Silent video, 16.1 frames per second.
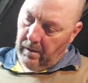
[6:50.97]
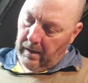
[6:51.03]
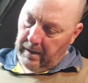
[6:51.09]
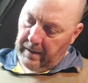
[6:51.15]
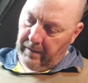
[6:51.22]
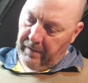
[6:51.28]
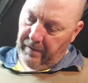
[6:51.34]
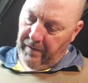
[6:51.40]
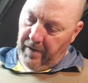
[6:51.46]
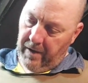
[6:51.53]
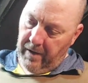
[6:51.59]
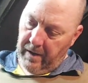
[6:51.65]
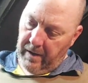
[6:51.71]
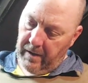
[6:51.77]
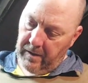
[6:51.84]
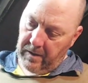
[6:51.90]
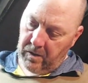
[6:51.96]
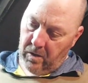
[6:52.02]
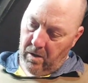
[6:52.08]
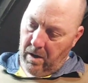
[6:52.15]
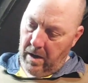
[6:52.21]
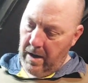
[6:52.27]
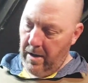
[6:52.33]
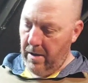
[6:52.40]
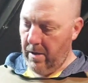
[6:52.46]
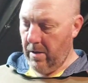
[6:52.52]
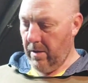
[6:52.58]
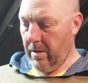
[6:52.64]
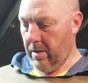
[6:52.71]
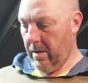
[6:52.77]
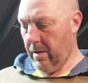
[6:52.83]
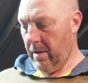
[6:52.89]
at the front and the side
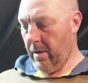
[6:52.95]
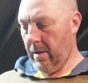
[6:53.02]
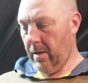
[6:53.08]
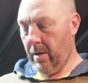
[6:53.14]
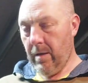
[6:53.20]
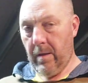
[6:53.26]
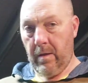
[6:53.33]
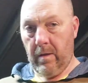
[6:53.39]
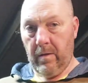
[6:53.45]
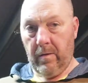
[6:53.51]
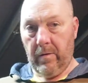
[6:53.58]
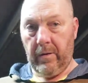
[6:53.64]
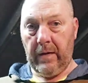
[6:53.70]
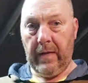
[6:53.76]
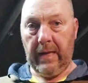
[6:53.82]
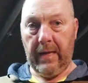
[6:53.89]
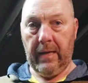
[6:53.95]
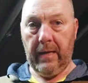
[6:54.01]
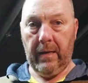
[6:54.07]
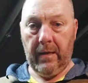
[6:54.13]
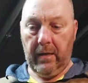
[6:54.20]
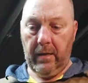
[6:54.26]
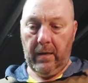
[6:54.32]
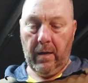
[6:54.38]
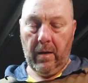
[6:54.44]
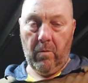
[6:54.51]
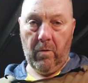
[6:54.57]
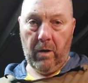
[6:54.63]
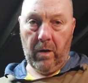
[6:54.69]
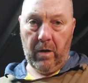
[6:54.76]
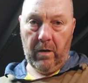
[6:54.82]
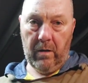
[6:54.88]
around there, and you don't
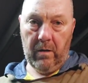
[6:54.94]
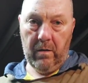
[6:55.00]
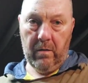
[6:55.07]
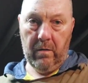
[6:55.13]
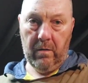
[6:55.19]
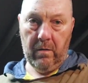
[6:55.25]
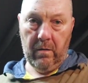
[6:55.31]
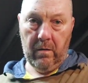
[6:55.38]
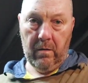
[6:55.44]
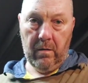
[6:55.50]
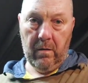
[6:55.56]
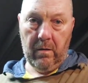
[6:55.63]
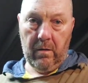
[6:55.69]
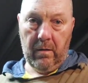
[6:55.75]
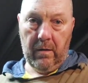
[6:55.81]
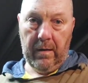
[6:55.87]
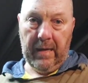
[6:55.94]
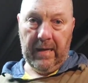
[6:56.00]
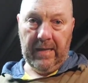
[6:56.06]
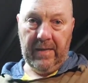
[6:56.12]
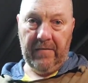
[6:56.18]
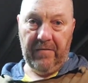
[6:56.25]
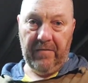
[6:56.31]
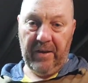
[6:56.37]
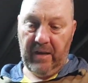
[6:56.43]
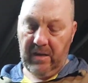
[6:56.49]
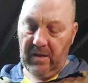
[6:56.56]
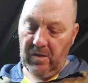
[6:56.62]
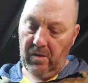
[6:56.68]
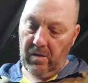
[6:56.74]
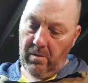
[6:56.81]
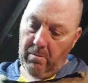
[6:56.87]
want to catch your
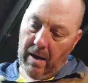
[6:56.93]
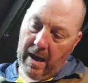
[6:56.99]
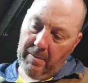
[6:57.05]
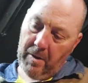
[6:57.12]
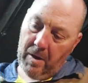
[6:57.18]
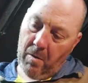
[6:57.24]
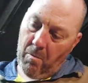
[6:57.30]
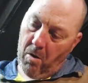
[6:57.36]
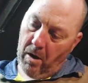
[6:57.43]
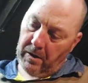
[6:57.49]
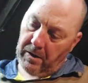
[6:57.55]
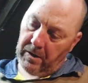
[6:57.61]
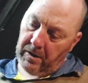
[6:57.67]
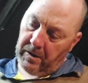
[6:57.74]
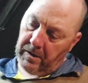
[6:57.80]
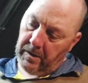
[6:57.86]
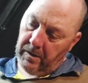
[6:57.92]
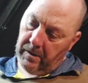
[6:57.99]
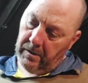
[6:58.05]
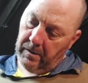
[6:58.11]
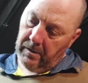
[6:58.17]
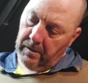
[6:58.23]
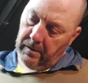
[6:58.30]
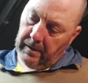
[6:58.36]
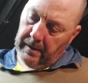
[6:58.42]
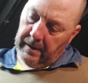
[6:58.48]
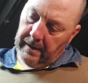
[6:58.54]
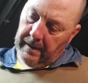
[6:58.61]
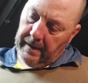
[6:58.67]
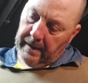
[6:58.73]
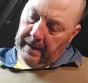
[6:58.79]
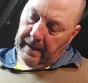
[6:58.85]
fingers on it. Maybe I might just
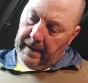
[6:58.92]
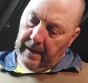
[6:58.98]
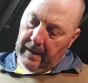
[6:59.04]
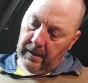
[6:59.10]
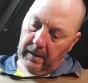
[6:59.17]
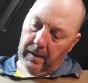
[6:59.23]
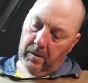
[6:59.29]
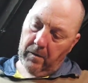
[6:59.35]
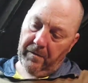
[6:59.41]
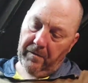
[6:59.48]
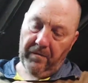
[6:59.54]
get a little